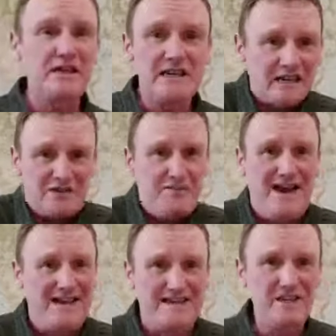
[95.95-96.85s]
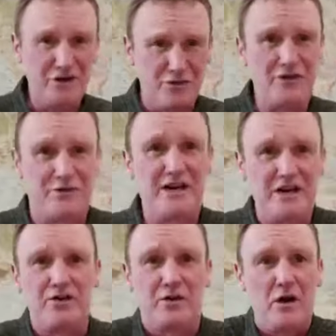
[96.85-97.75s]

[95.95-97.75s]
It doesn't matter, you would do it in your